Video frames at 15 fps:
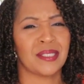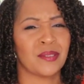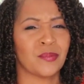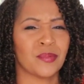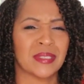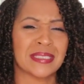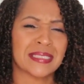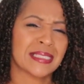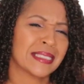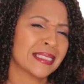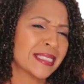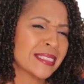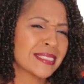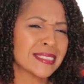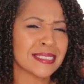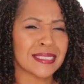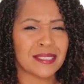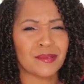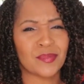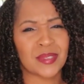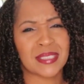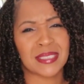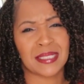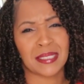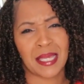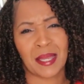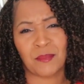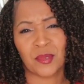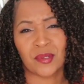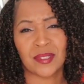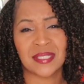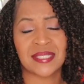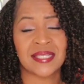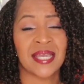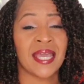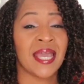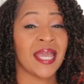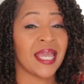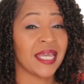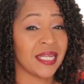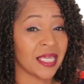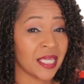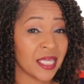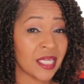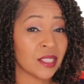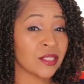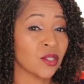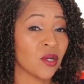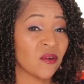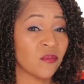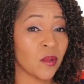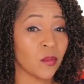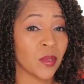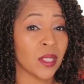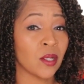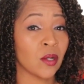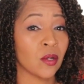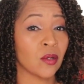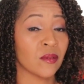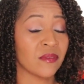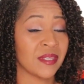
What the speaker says: it was glitzy, it was glamorous, and it kicked off what we call